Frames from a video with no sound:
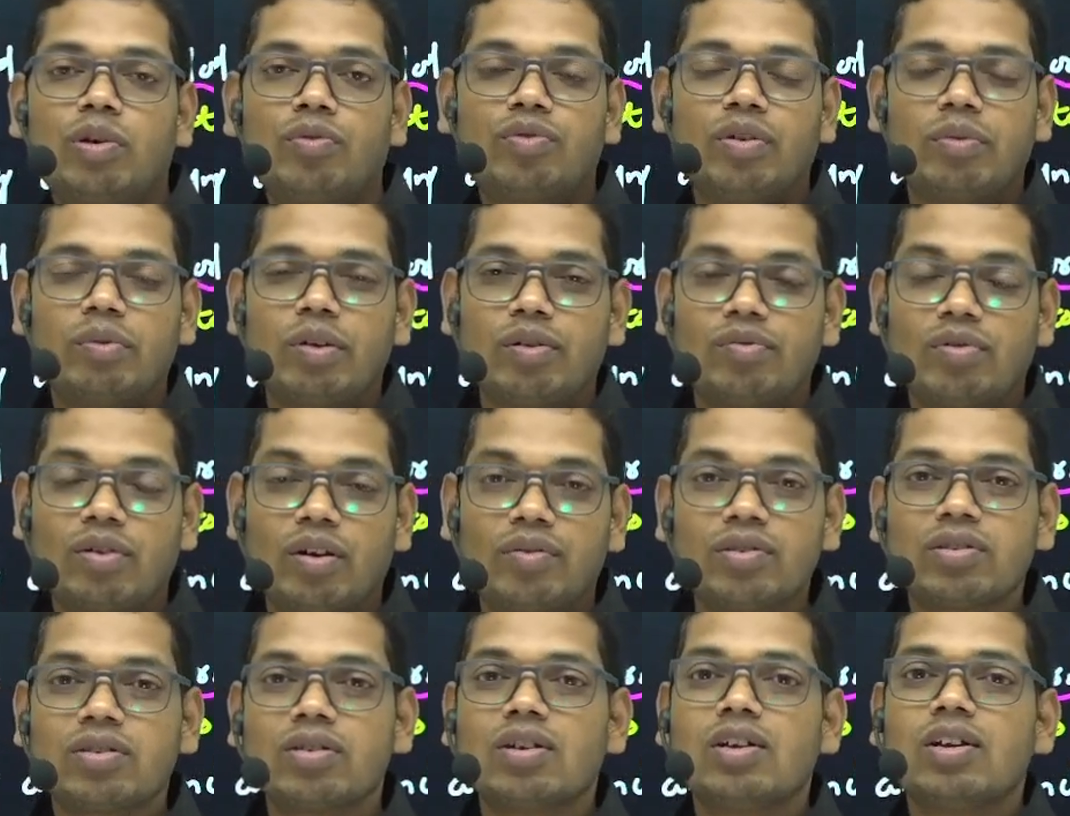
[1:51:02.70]
of female
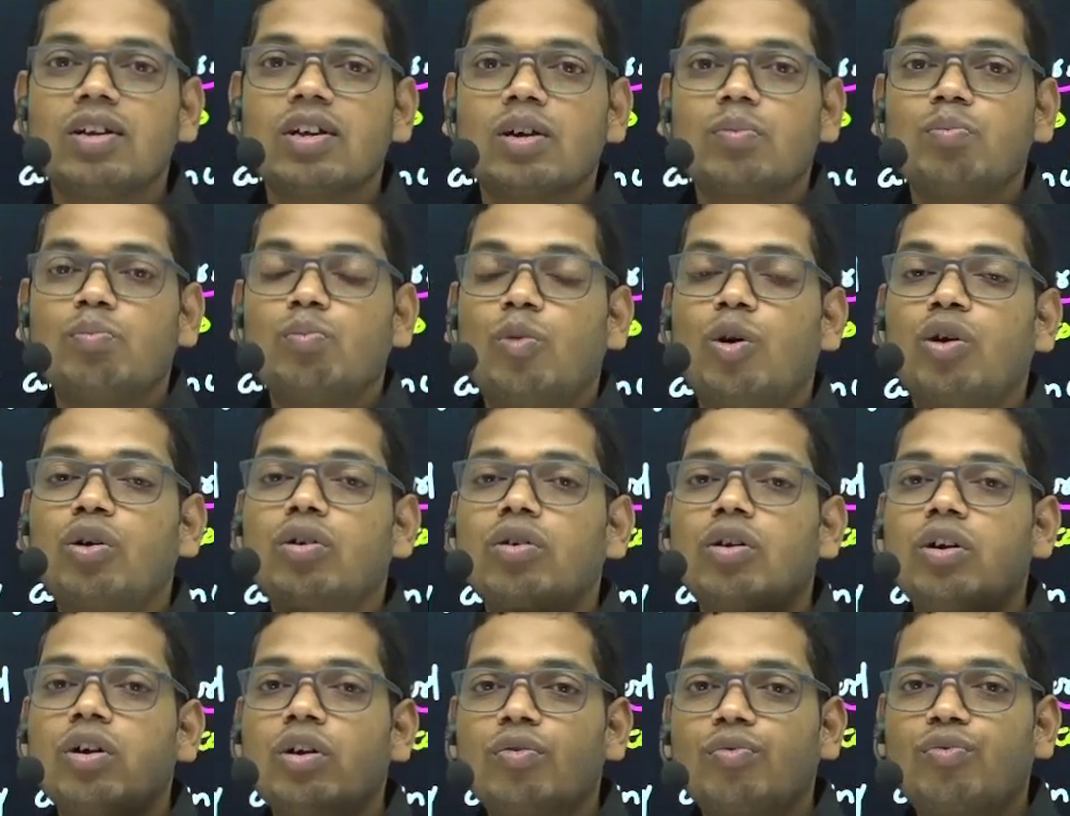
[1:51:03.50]
flowers,
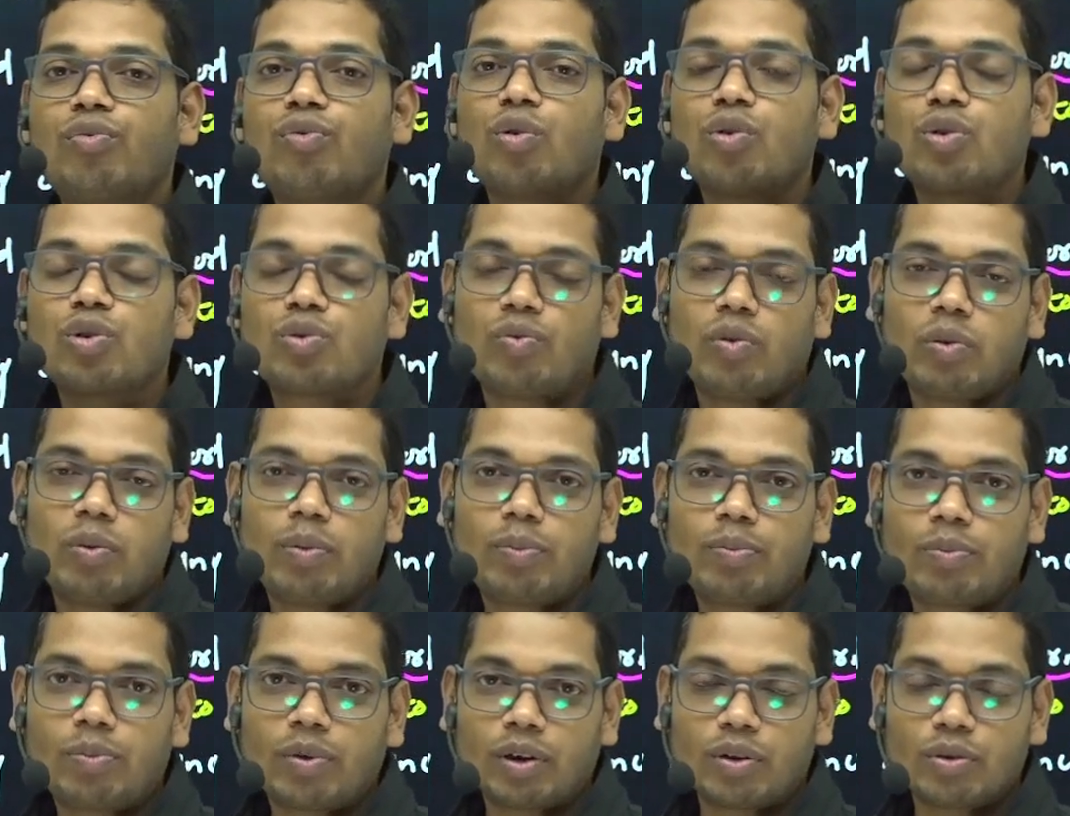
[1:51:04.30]
more fruits will be
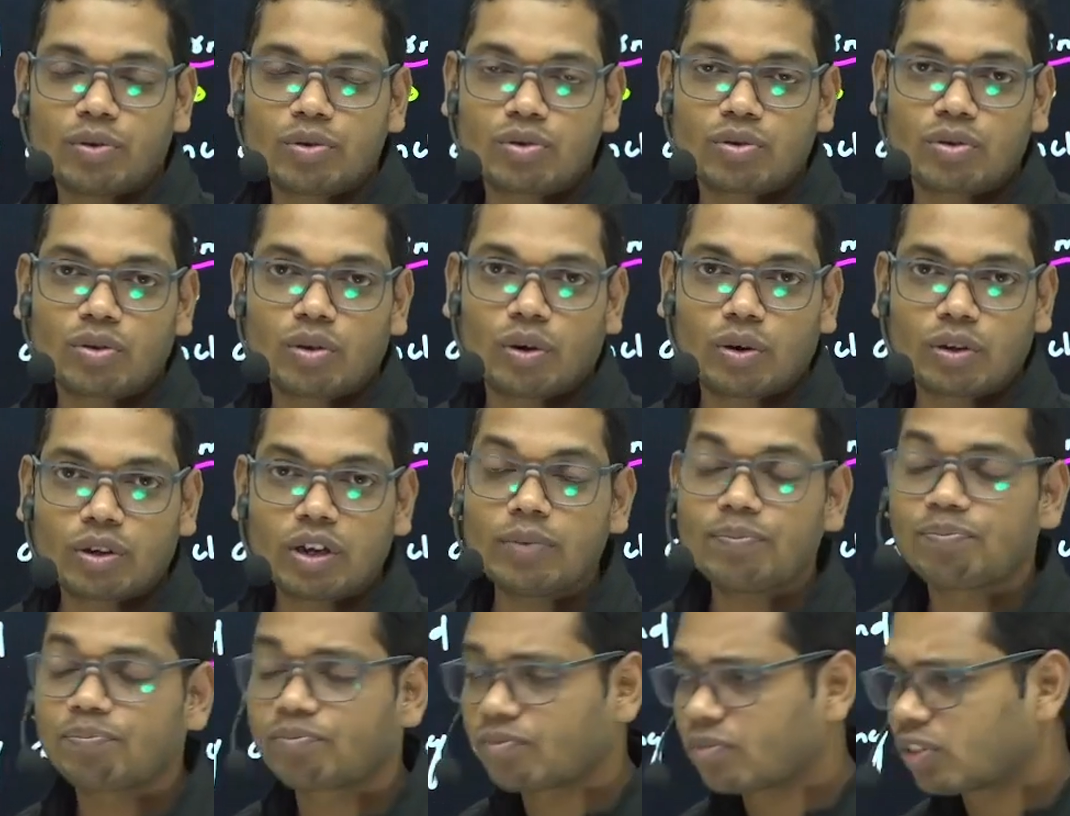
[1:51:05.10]
produced. Okay,
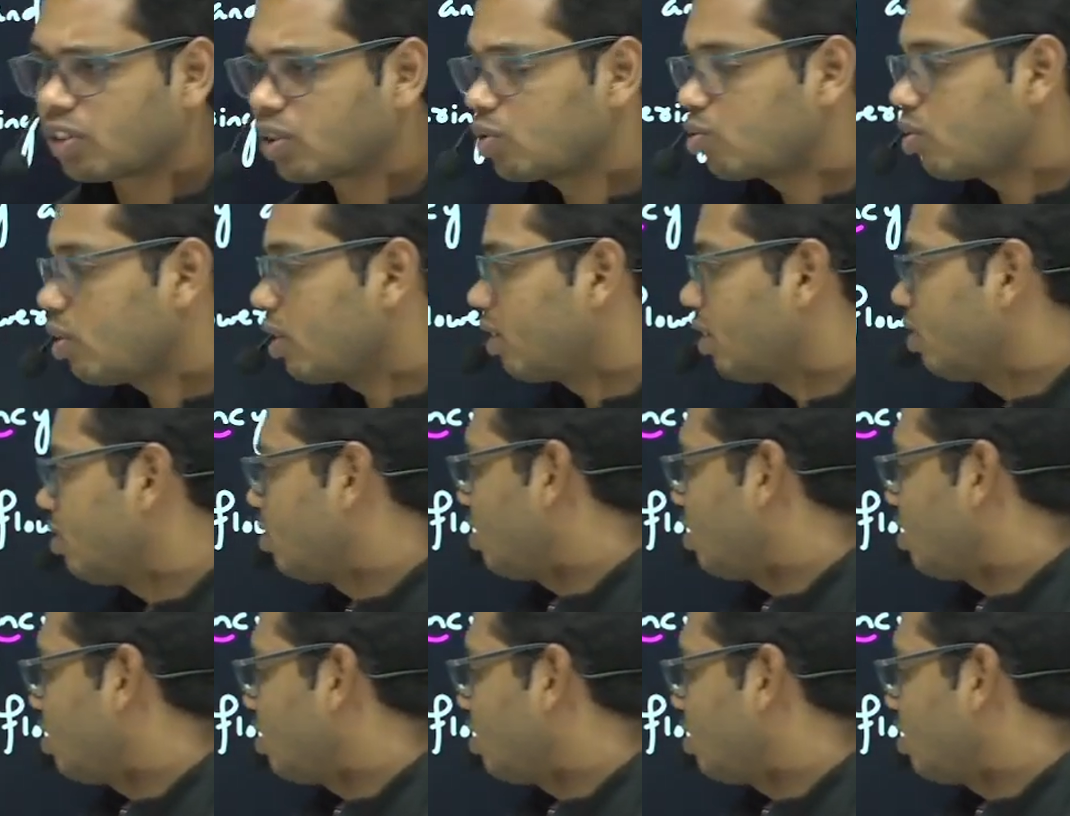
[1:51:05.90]
so I can